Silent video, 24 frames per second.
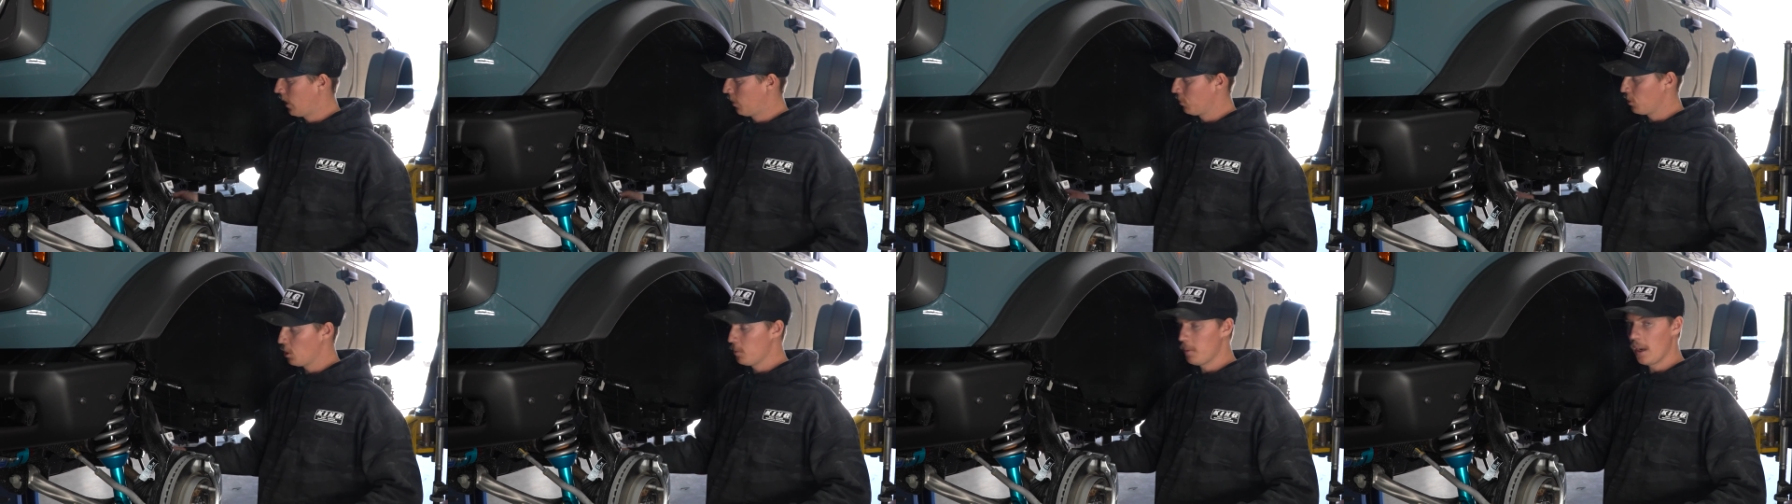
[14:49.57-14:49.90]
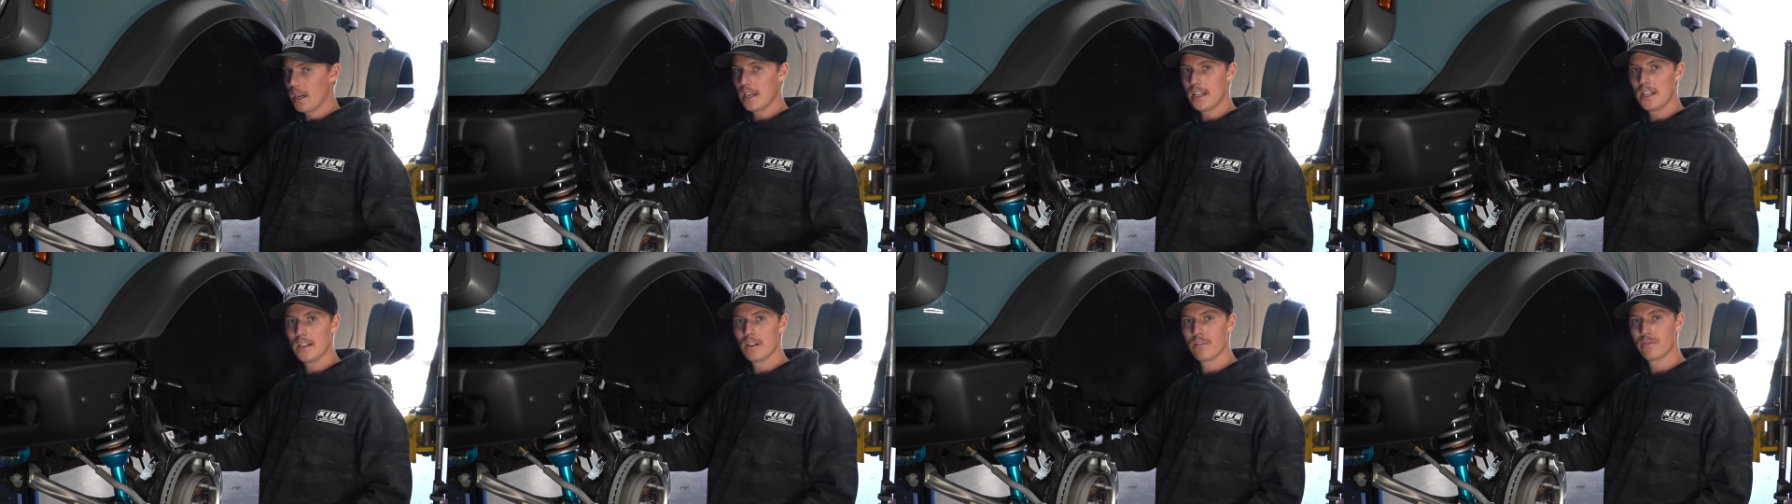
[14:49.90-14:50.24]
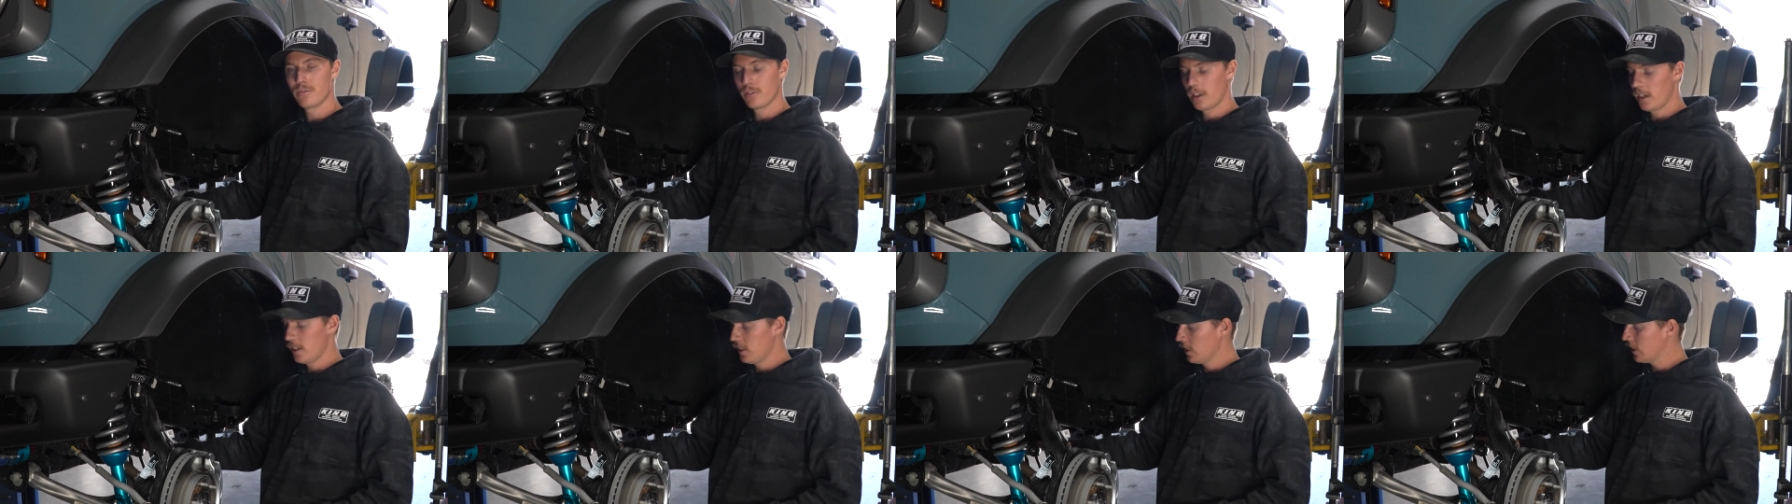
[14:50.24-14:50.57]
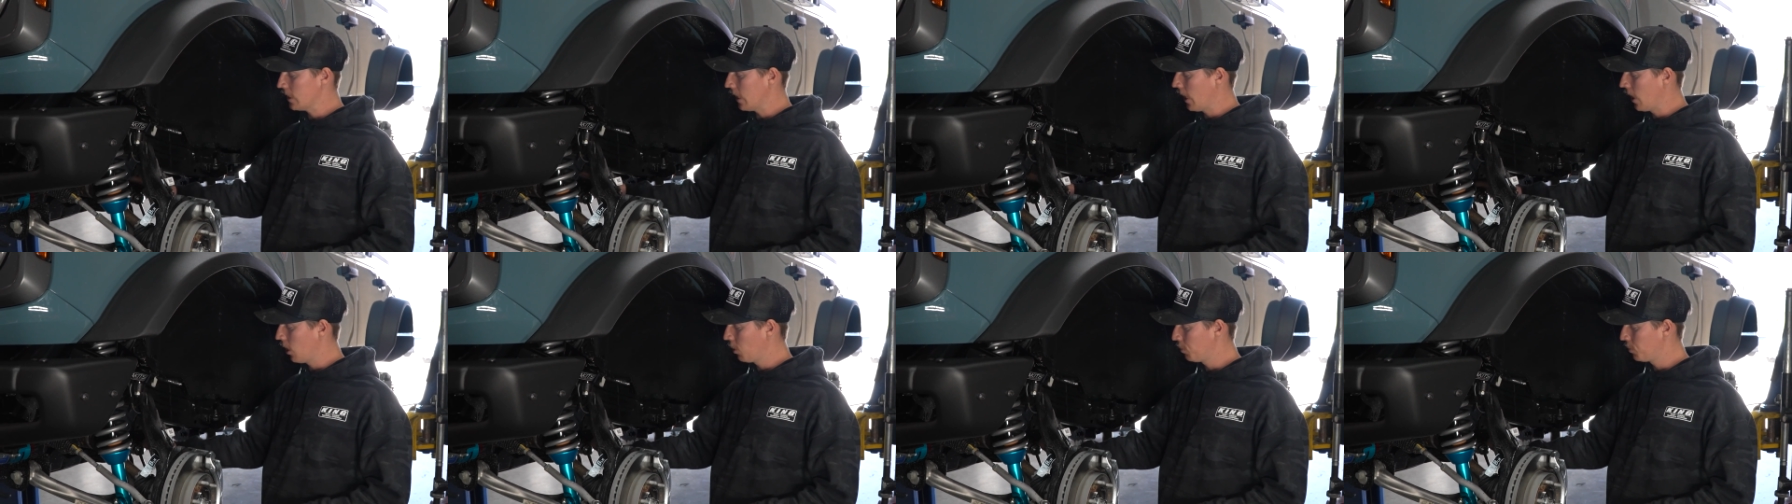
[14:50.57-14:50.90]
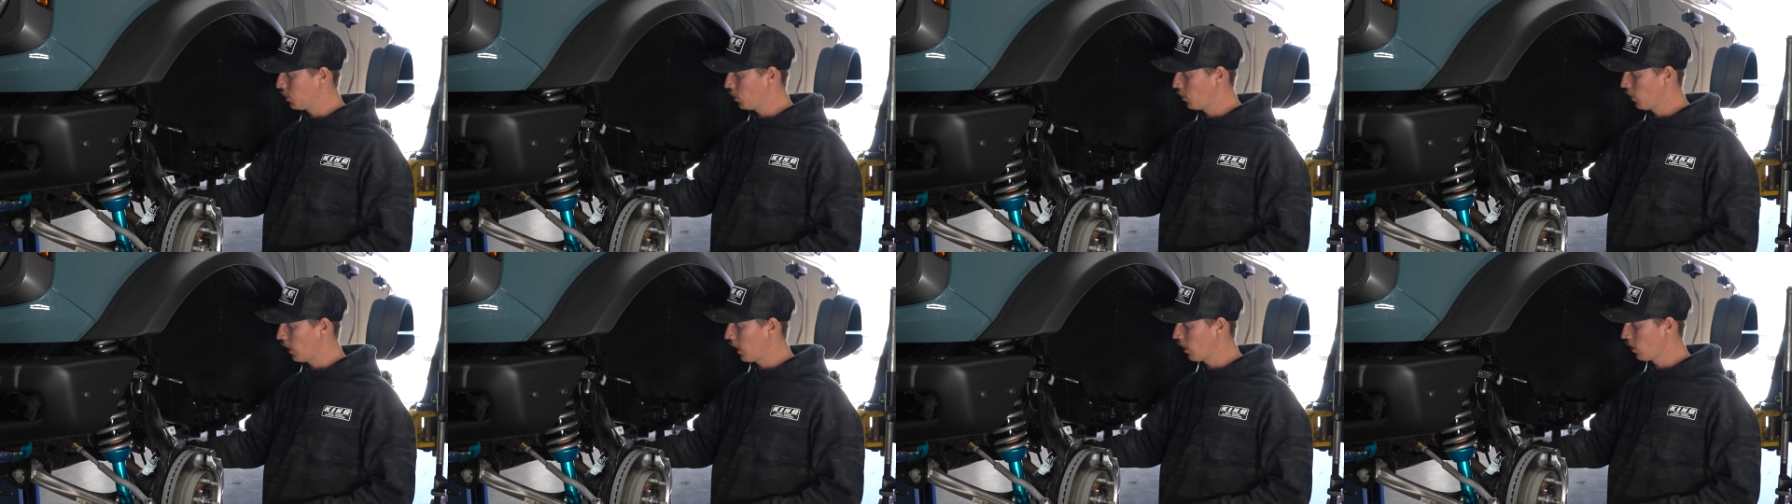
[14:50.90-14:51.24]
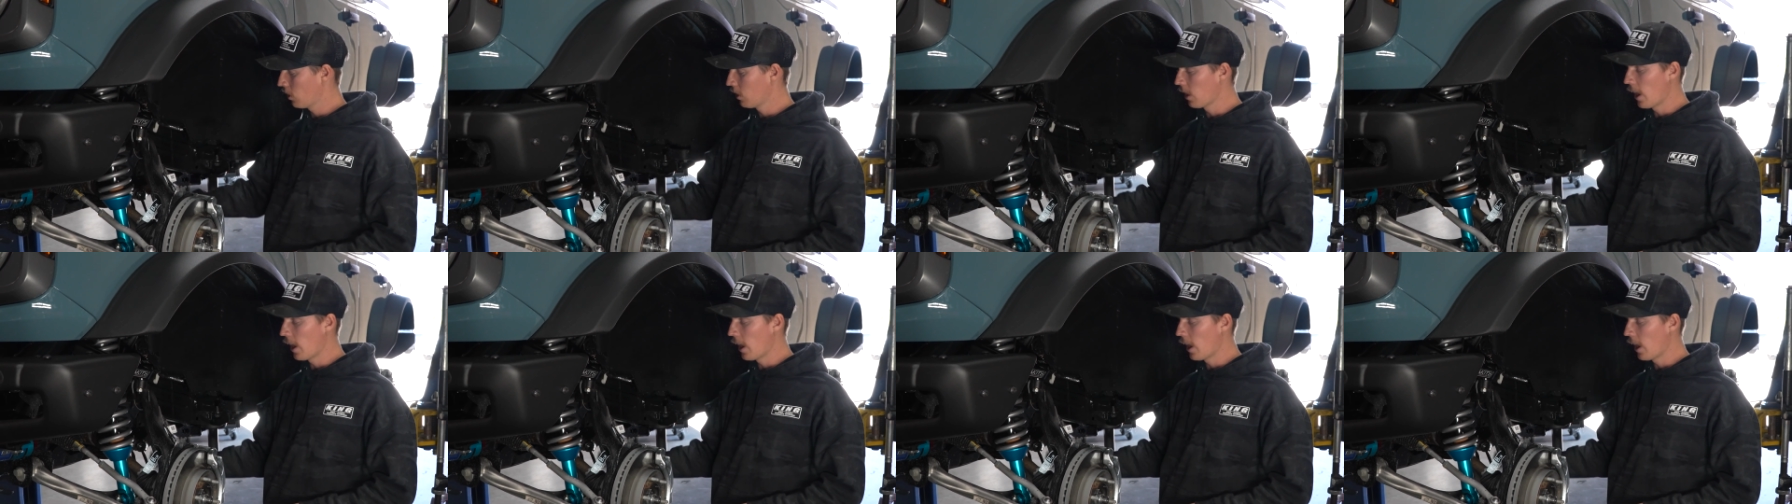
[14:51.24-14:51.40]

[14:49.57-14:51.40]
You may need a friend to help you out,